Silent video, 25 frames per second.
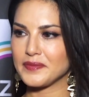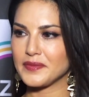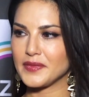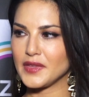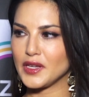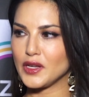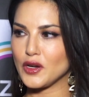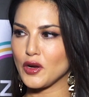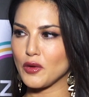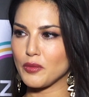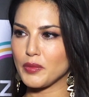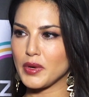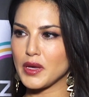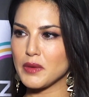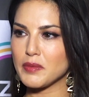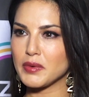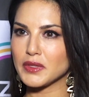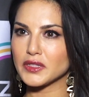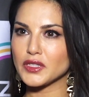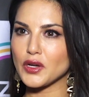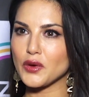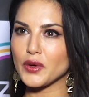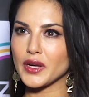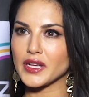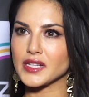you know,
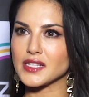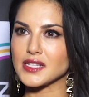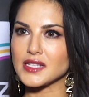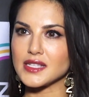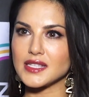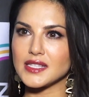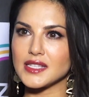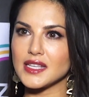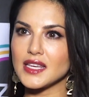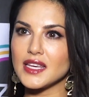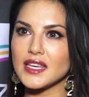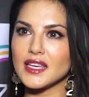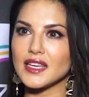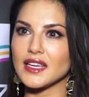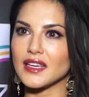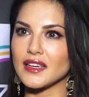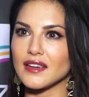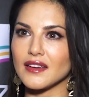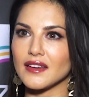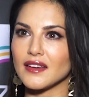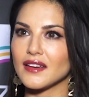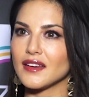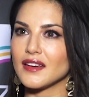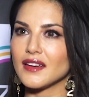people don't get to see,